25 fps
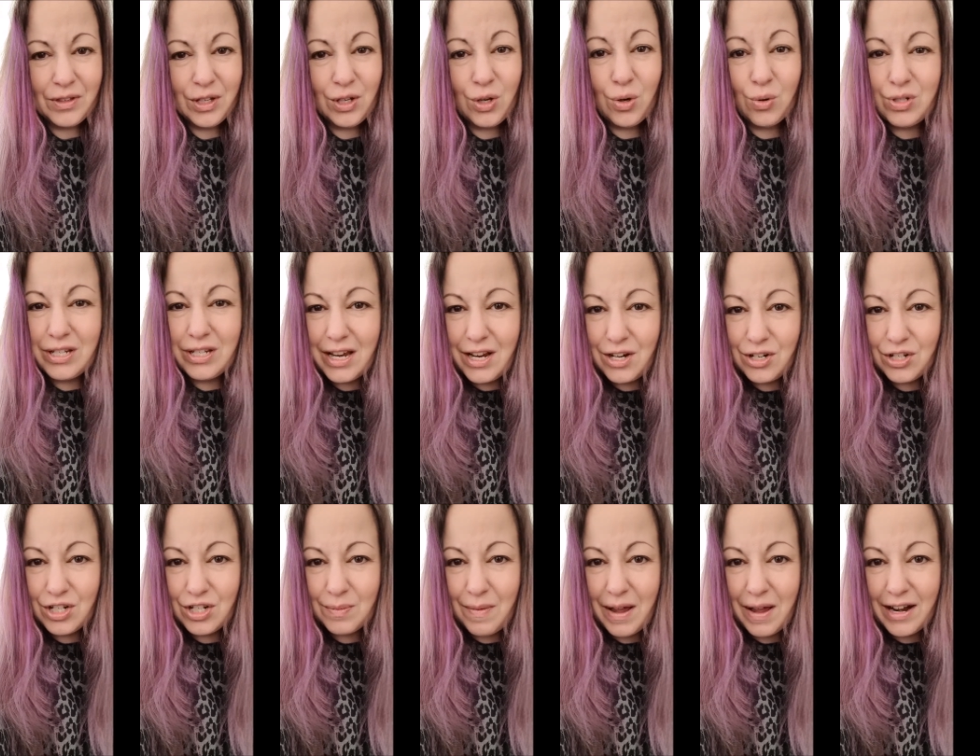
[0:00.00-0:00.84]
Your
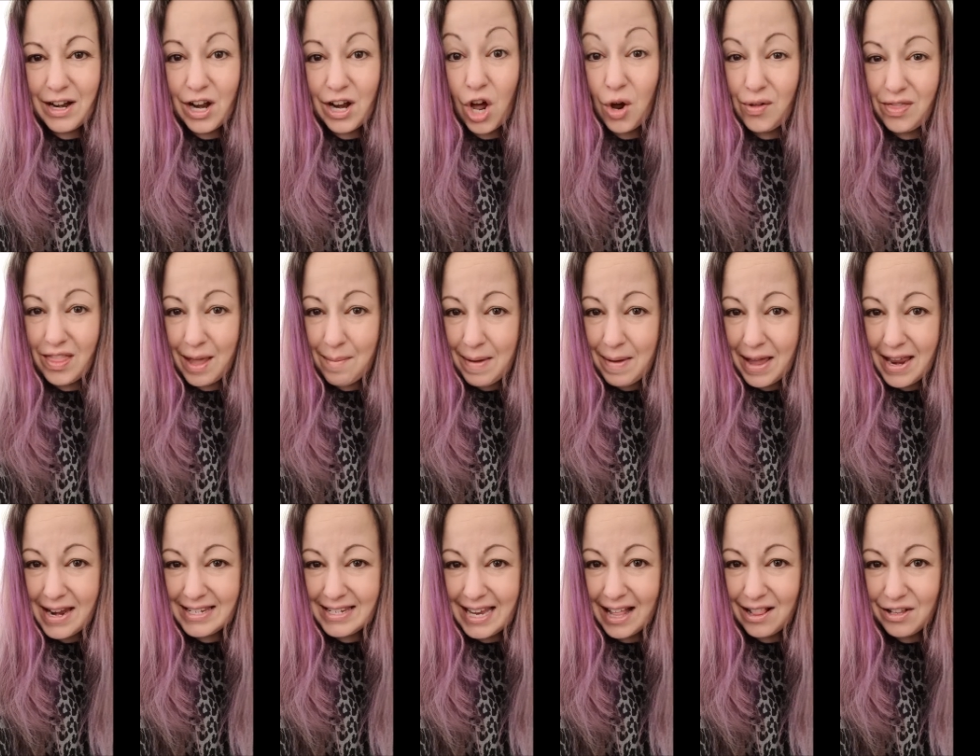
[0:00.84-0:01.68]
teachers may know and they
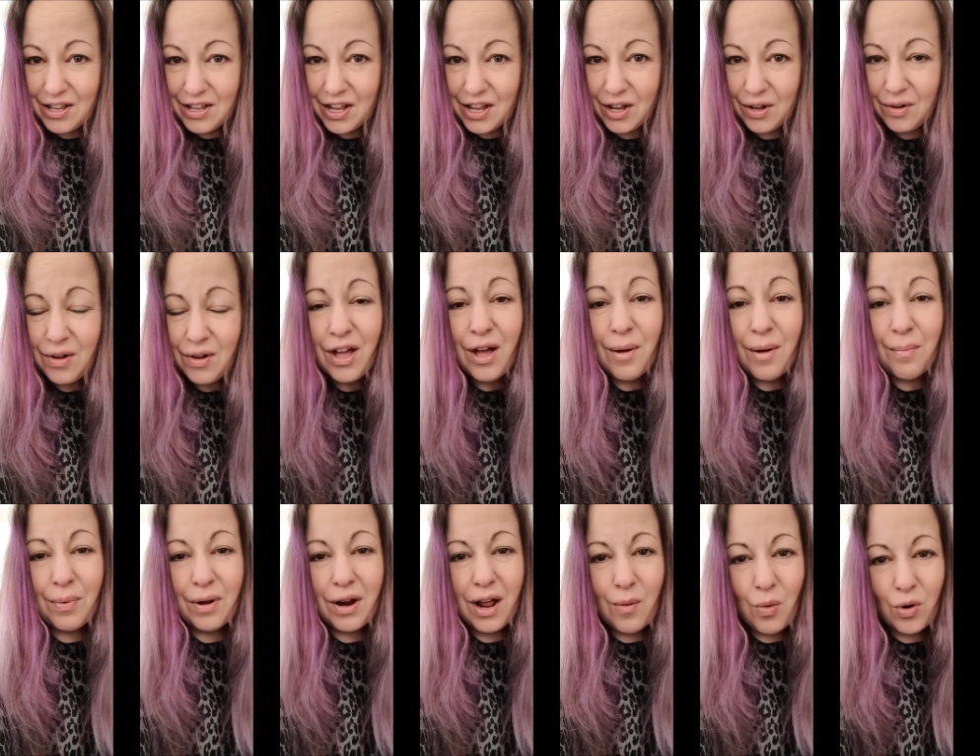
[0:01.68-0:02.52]
may tell you,
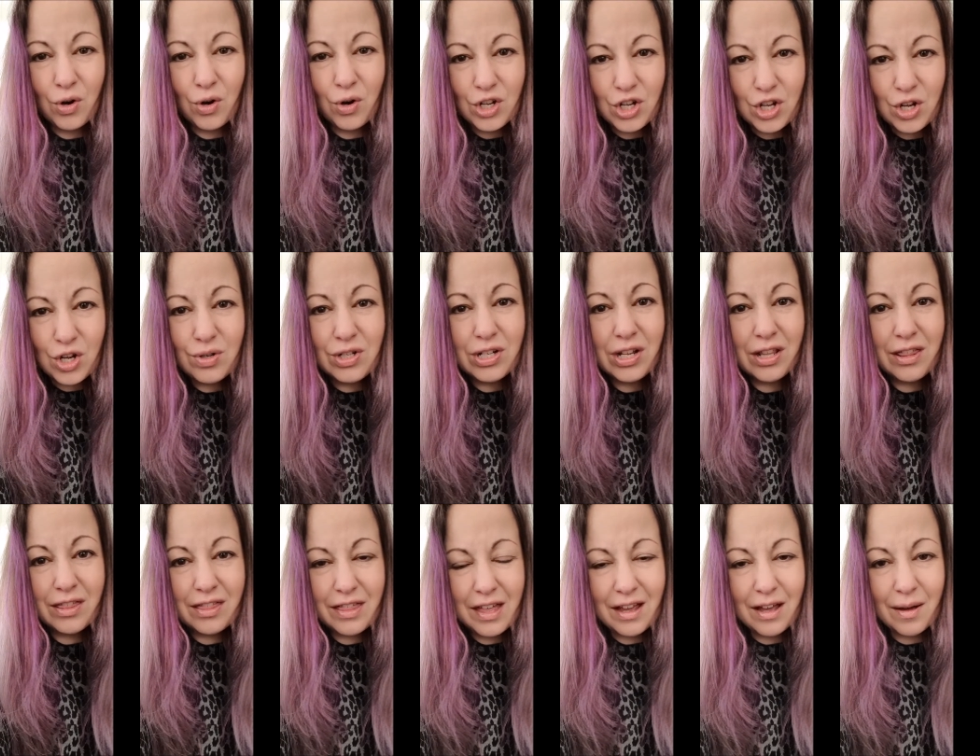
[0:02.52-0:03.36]
but I want you to
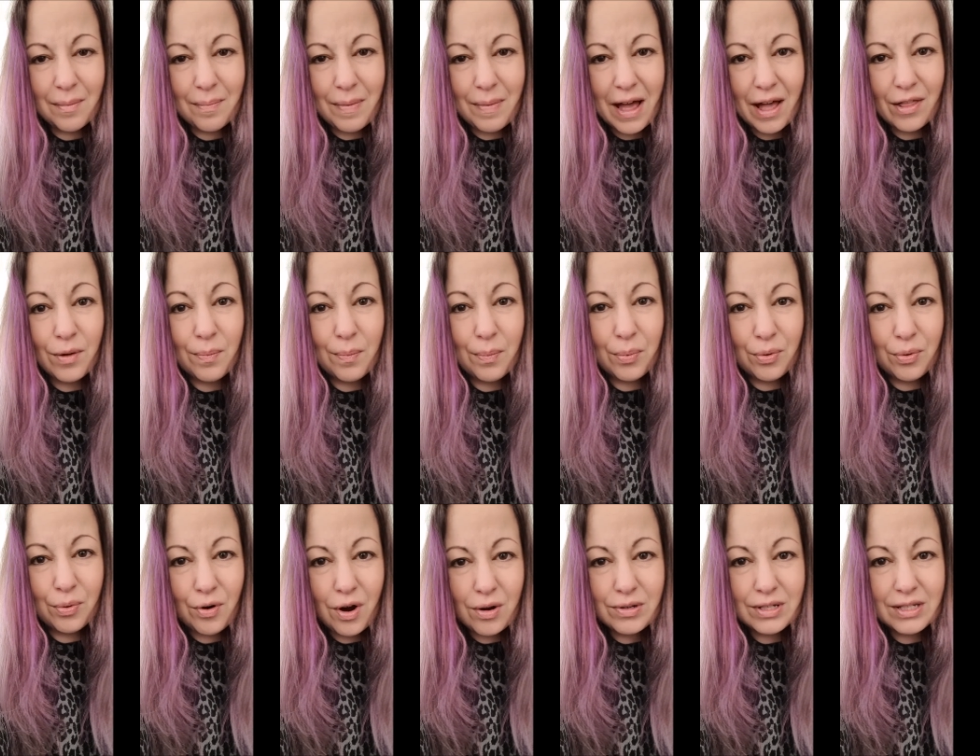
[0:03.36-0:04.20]
think about the
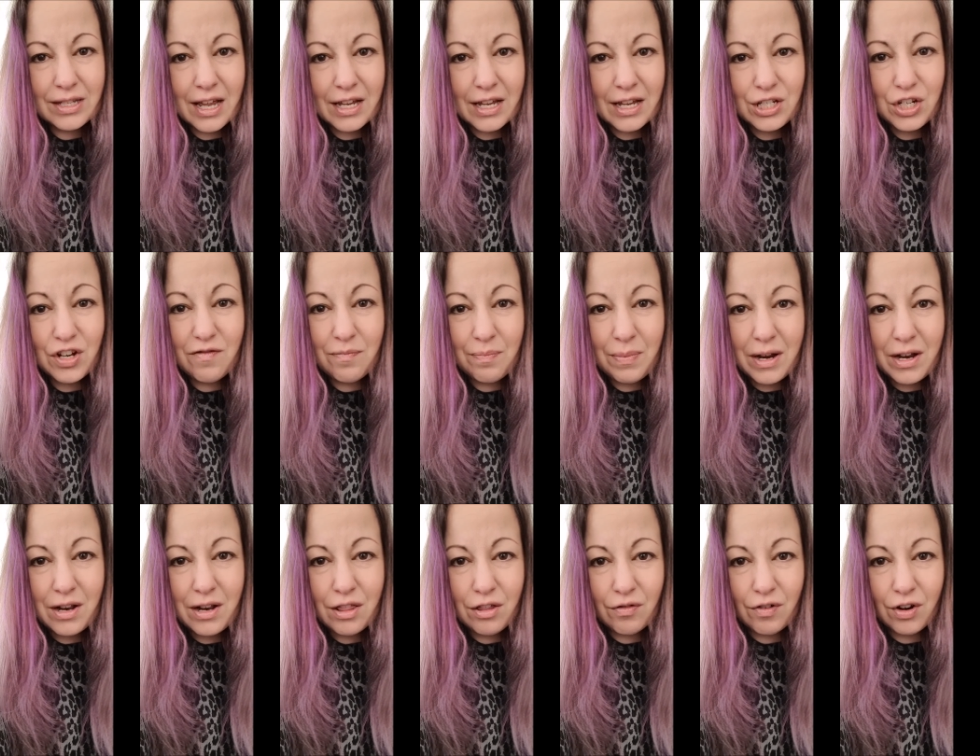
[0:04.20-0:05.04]
process you've
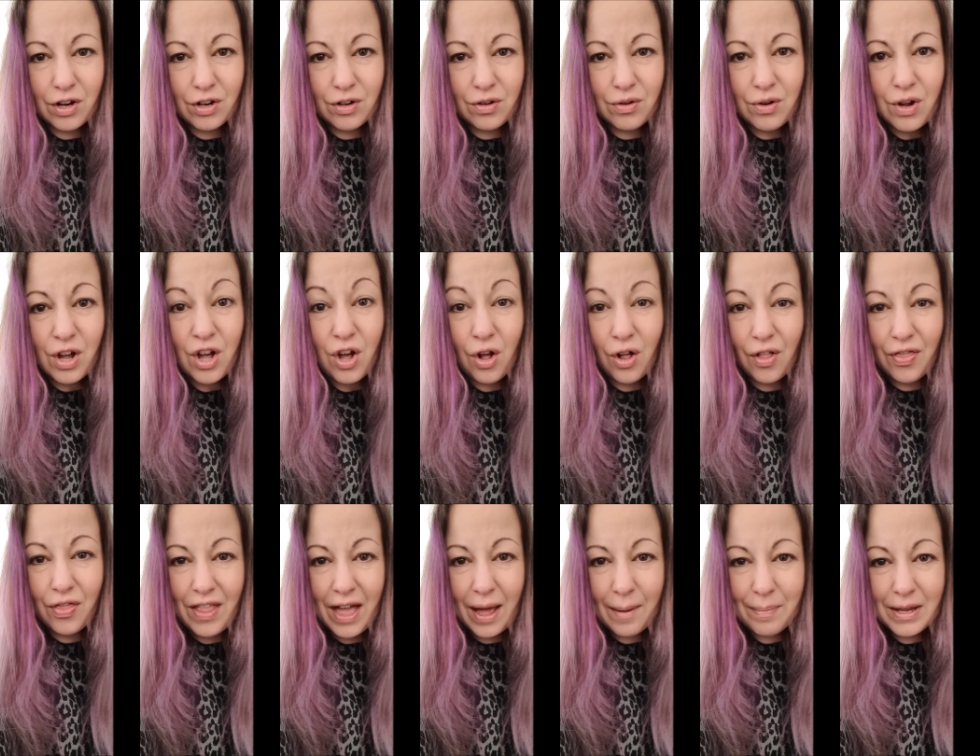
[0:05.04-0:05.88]
been through
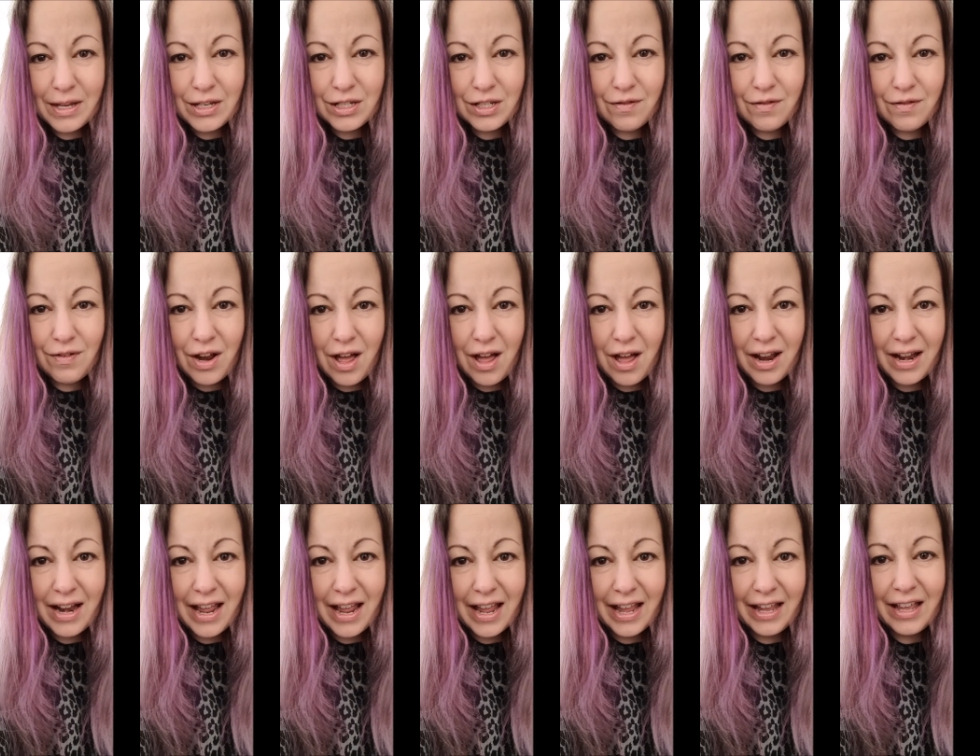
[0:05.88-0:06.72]
on that piece of
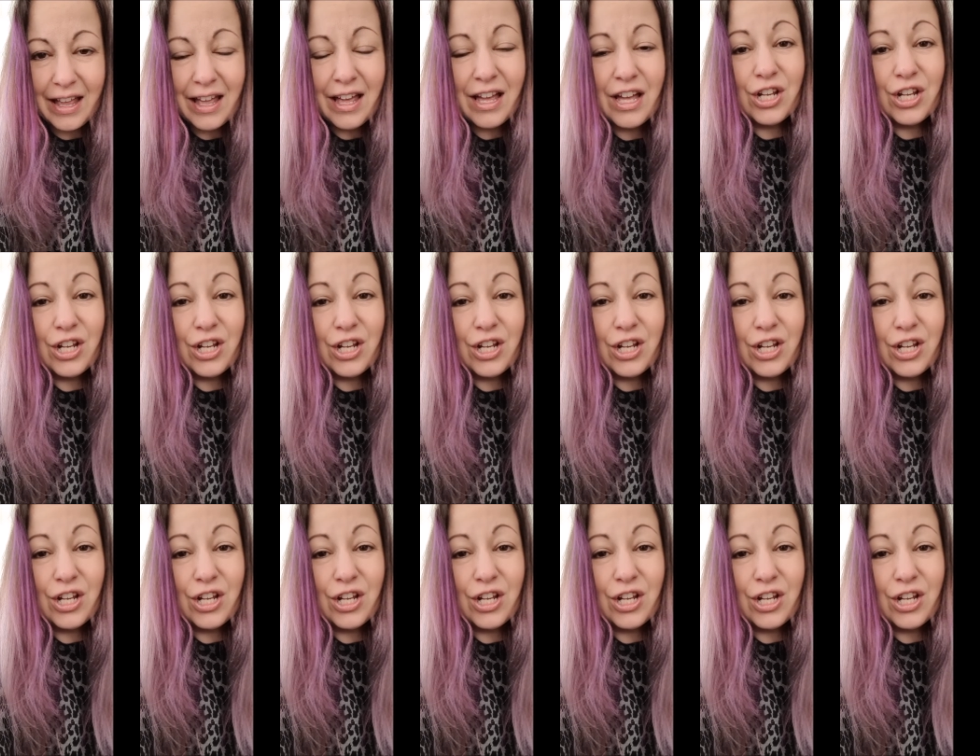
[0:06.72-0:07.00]
learning